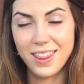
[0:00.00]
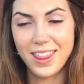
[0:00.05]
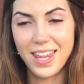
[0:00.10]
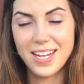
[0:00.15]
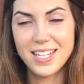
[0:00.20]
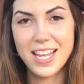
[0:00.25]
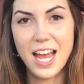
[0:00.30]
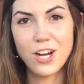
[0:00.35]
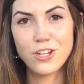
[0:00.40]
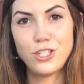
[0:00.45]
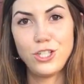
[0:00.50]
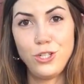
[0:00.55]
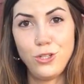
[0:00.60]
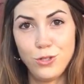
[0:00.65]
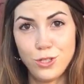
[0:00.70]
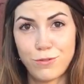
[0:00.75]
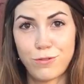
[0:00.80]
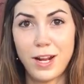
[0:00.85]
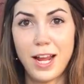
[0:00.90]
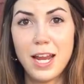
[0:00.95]
that is actually
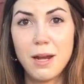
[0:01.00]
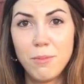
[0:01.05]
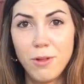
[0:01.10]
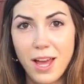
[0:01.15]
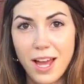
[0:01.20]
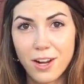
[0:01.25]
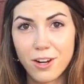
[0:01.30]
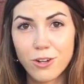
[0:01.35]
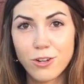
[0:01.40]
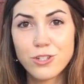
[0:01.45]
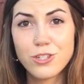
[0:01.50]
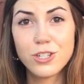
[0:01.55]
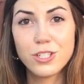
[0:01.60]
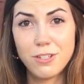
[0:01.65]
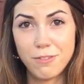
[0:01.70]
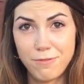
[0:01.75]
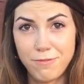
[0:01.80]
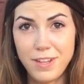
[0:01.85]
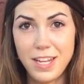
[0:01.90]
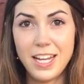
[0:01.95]
used for animal agriculture
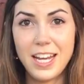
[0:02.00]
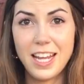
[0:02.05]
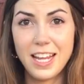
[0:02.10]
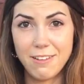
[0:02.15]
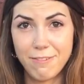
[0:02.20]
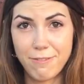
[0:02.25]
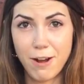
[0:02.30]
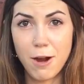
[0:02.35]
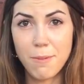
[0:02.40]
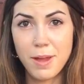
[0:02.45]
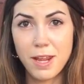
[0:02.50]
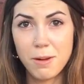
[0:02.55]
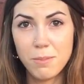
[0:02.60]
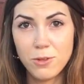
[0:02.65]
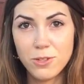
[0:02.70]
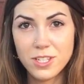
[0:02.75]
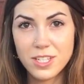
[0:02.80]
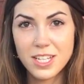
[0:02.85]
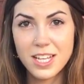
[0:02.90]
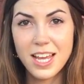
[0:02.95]
to feed farm
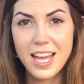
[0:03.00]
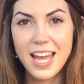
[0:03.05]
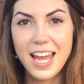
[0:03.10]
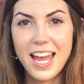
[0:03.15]
animals